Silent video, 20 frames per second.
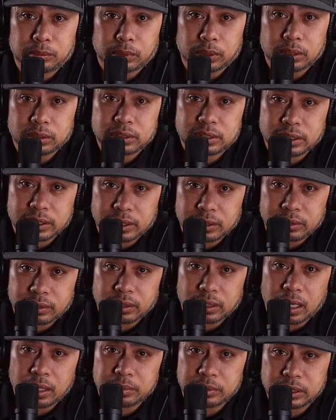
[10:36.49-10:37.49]
World
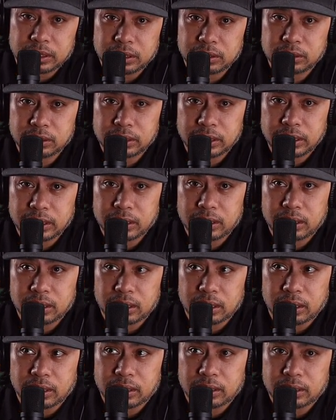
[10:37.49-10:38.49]
Series. I mean, Little League
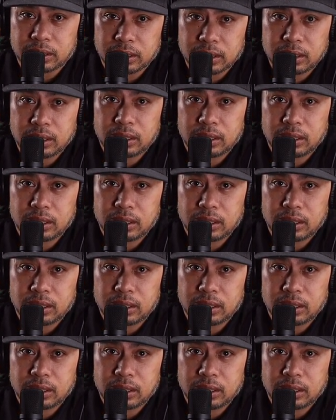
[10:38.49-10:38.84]
like